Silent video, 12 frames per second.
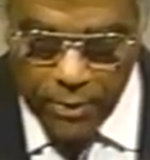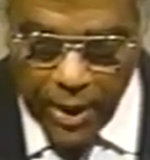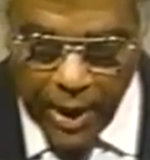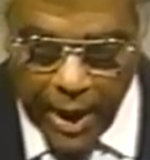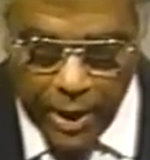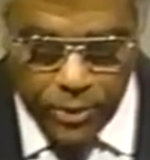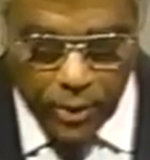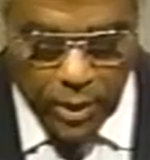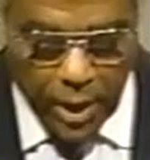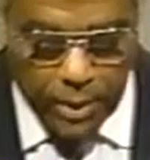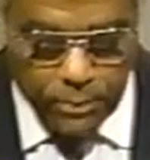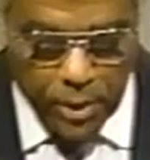They hate the
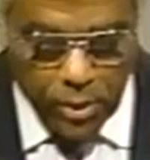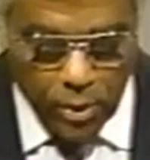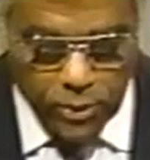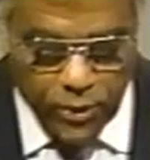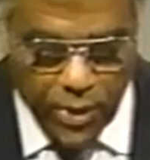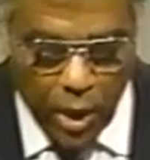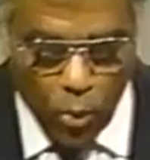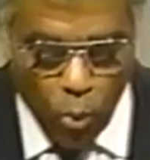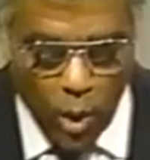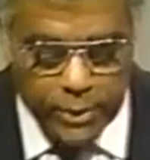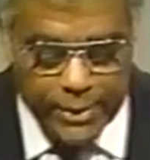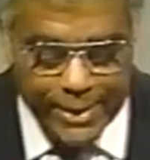light because they
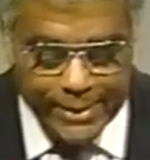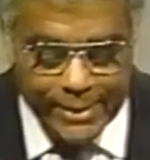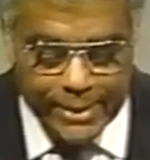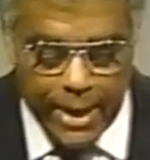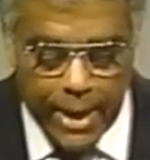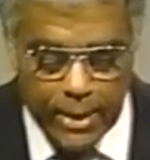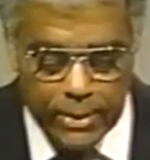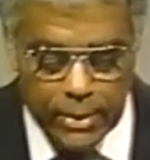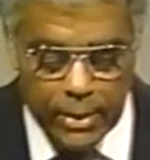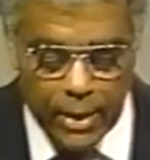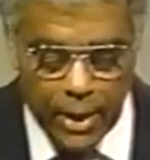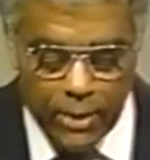want to
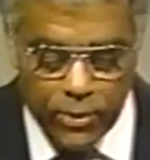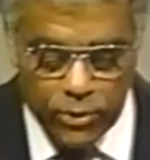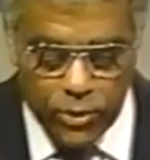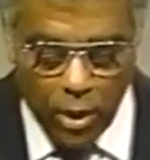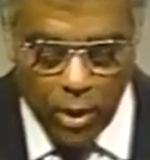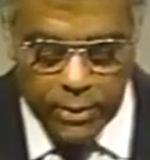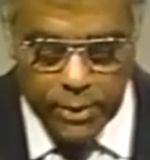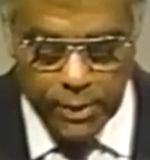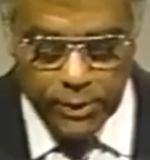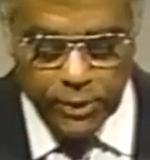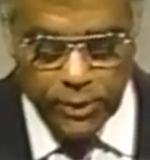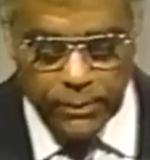sin in the
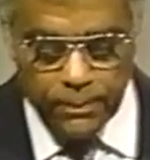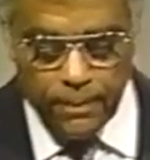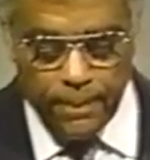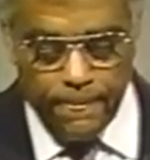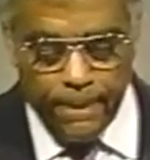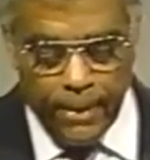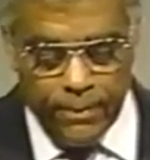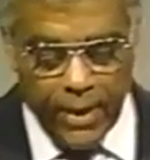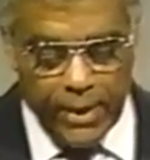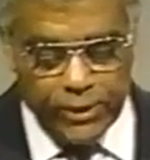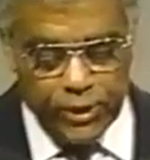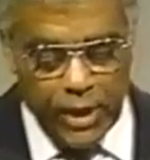darkness.
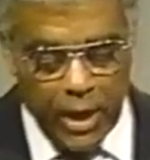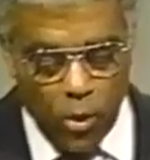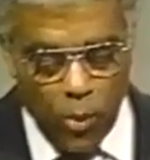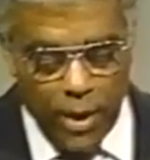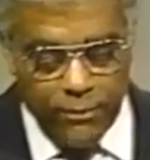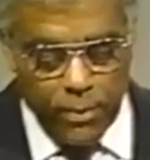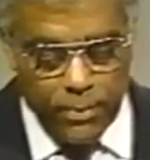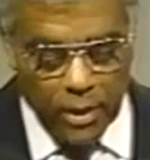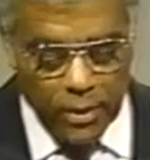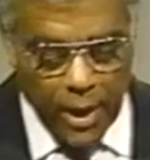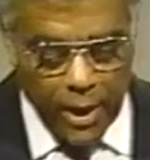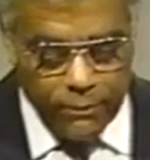They stay away from
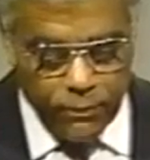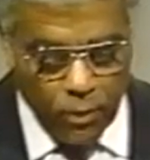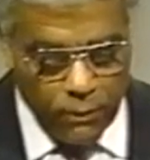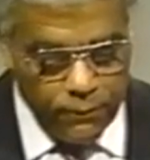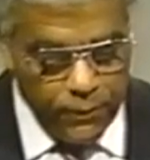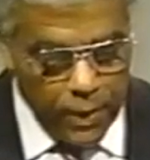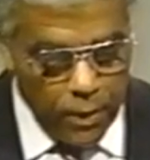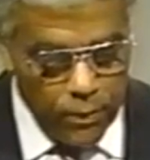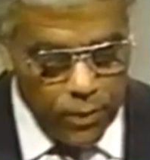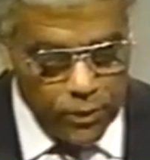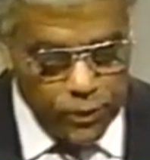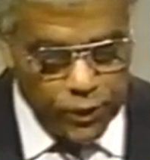the light for fear
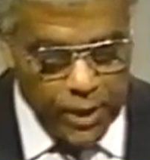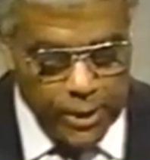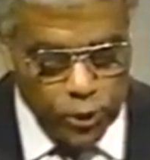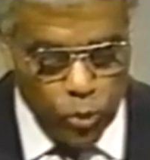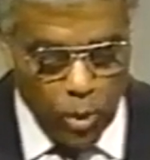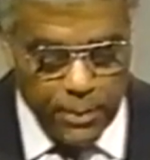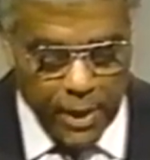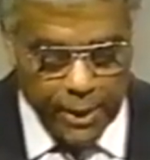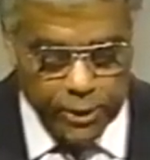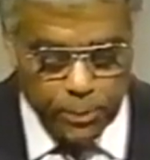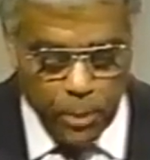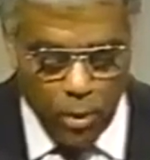their sins will be
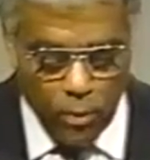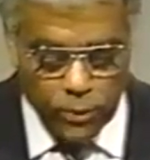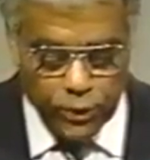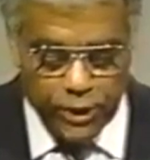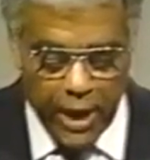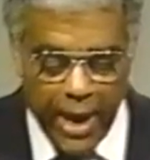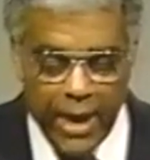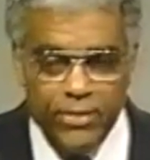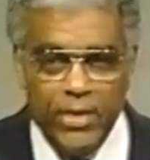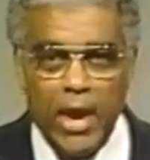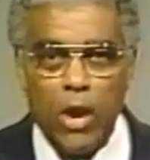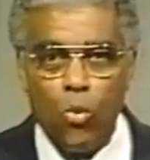exposed
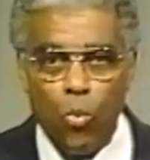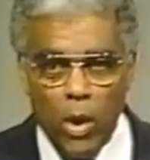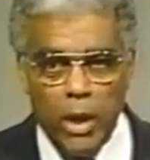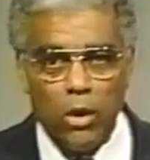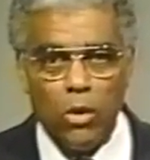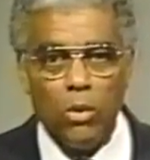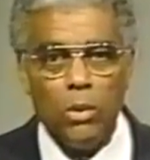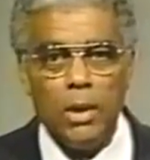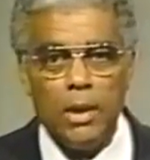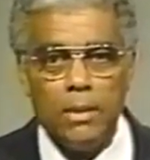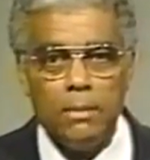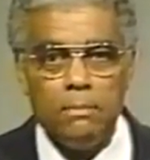and they will
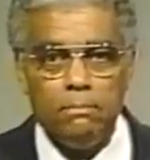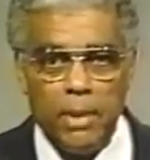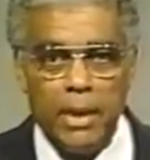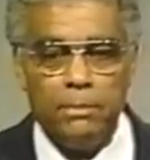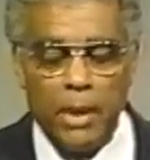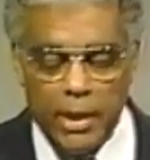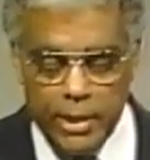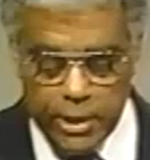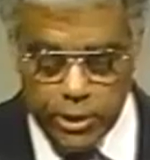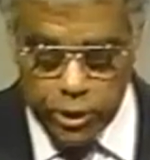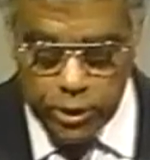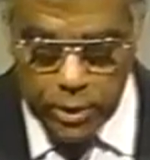be
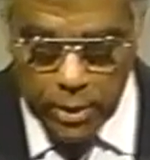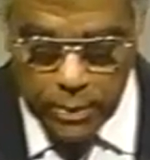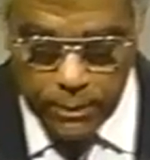punished.